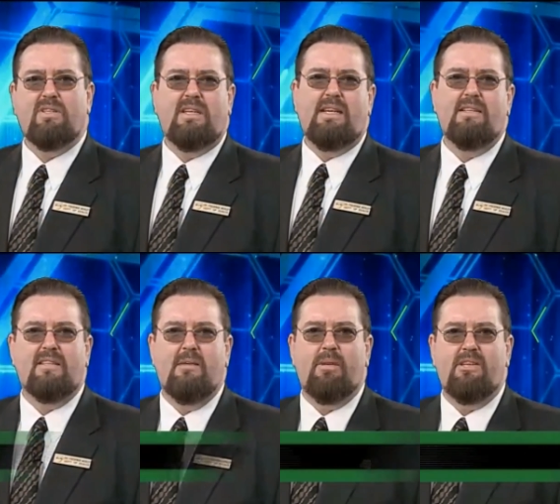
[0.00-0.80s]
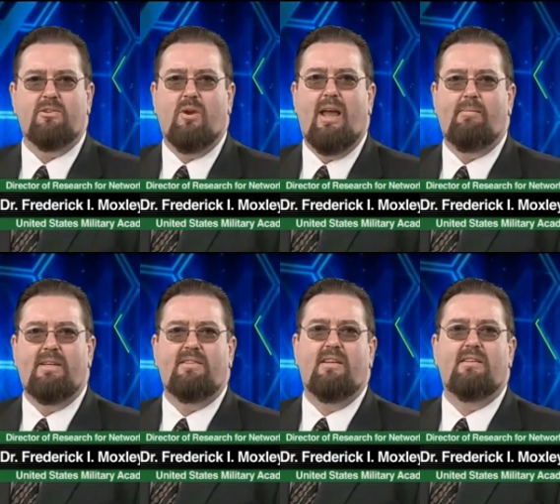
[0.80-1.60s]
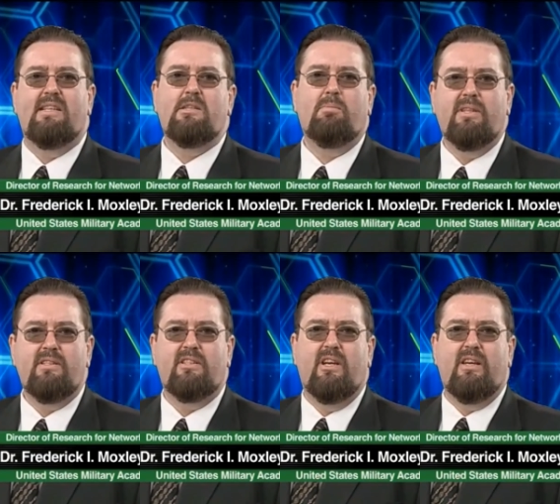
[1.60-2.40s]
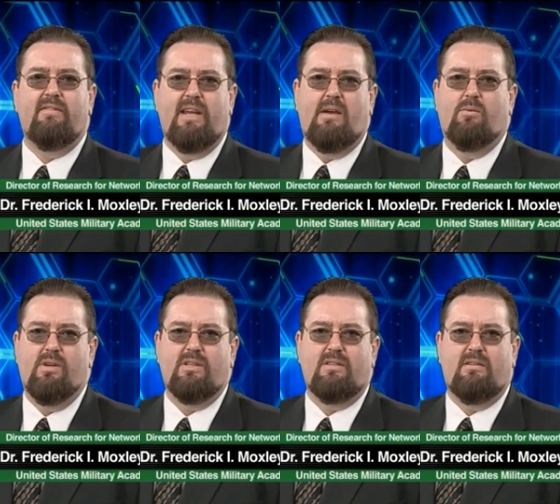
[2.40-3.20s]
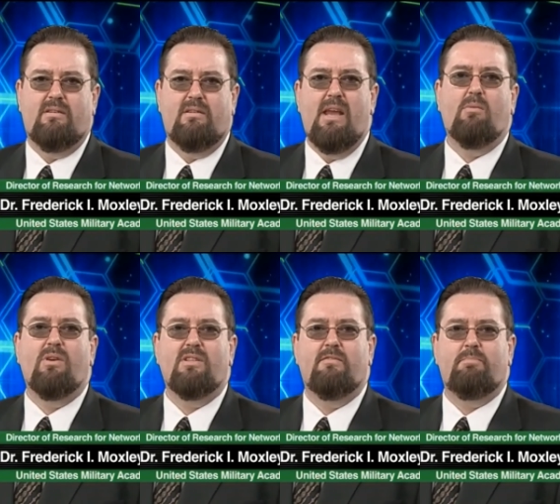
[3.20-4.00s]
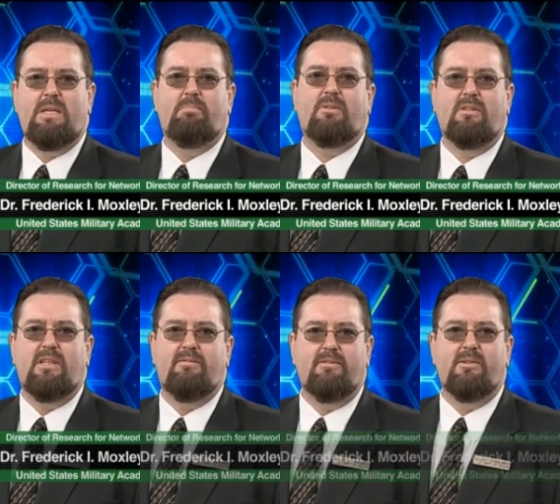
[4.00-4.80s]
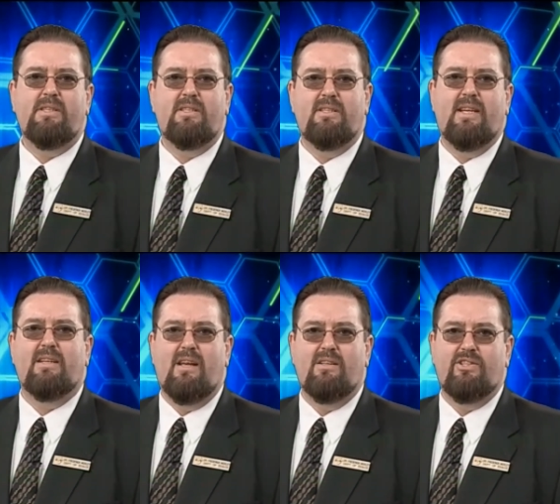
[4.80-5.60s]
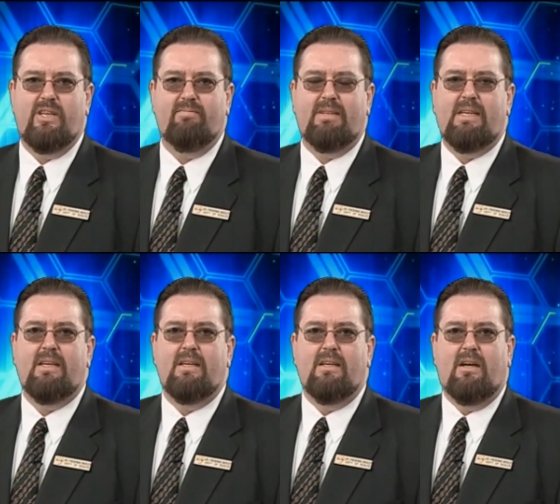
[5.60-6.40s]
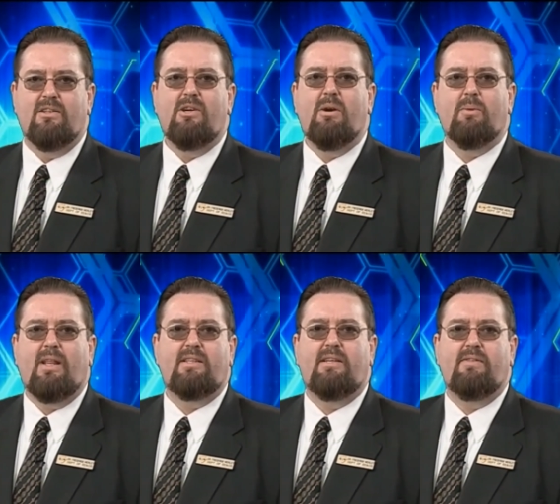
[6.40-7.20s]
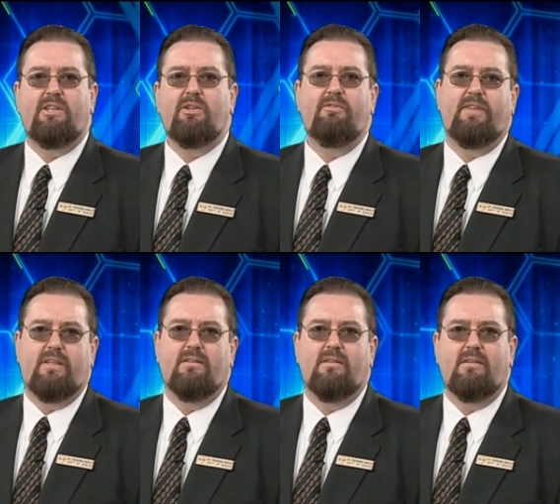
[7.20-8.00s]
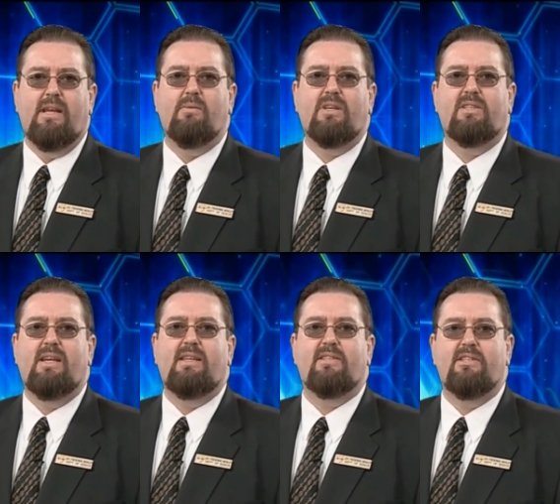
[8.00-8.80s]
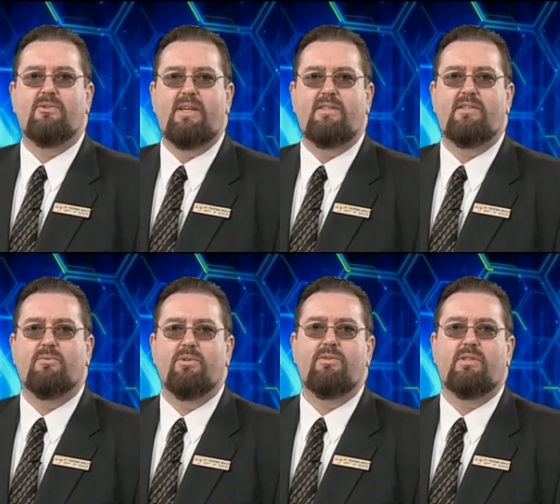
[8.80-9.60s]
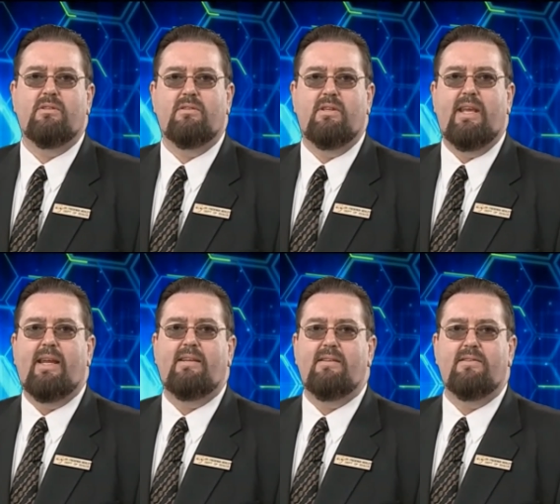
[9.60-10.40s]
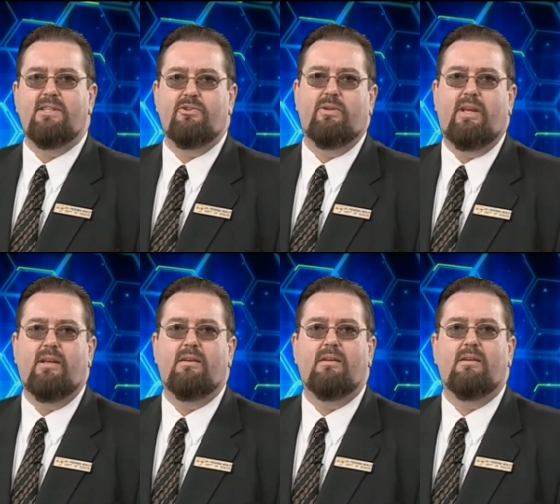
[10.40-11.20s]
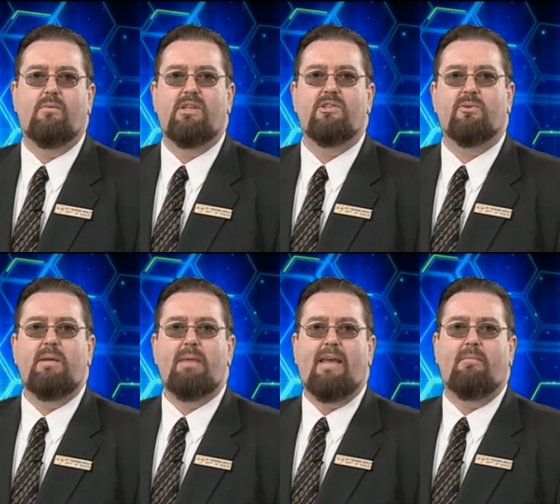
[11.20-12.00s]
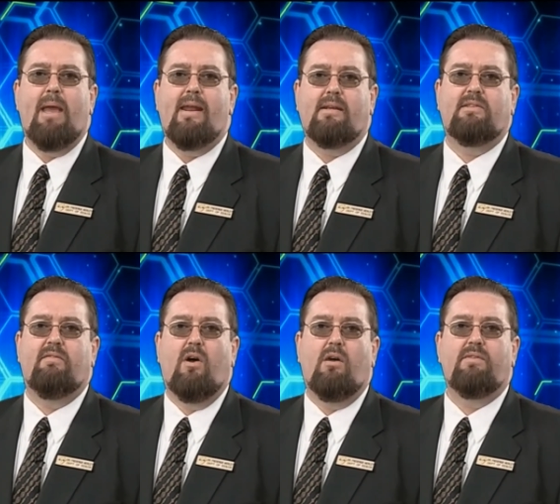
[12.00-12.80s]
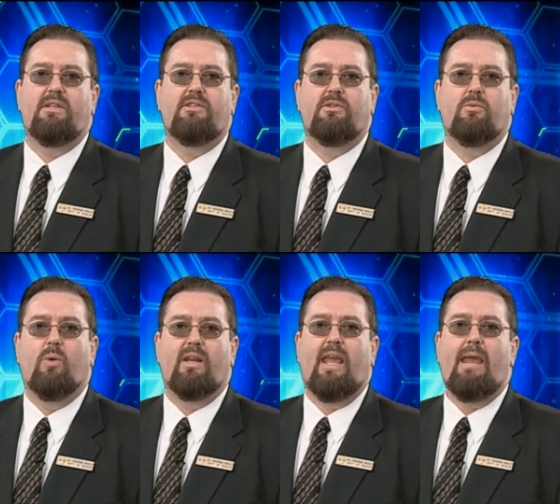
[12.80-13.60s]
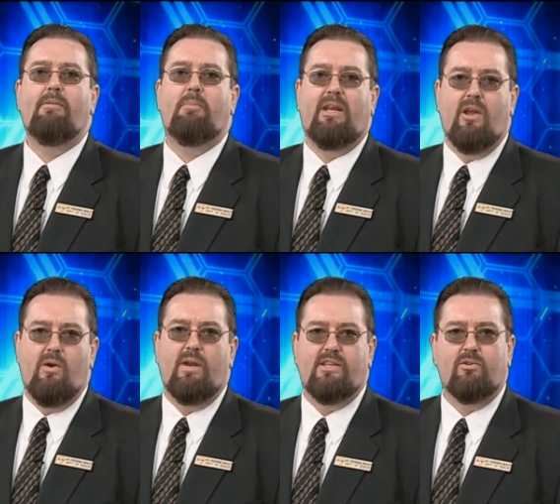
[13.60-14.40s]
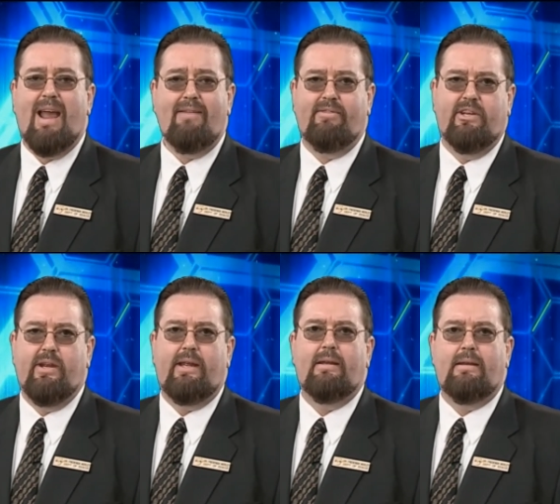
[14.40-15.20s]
science can be described as the disciplined study of networks of people, influence, and technology. Although a relatively new field, network science can trace its roots to the 18th century, when discrete mathematics evolved into what came to be known as graph theory.